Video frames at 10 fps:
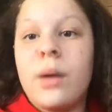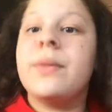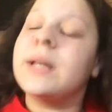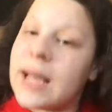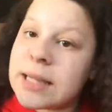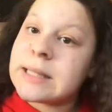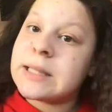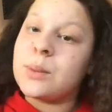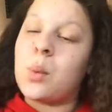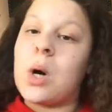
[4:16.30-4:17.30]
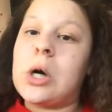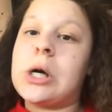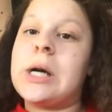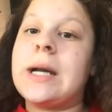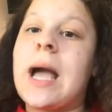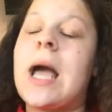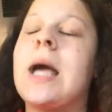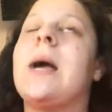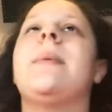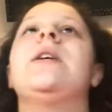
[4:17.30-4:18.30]
The next one
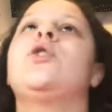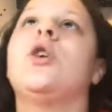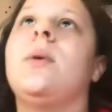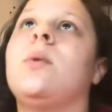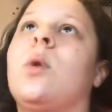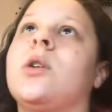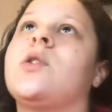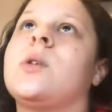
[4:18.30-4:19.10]
is 2-in-1.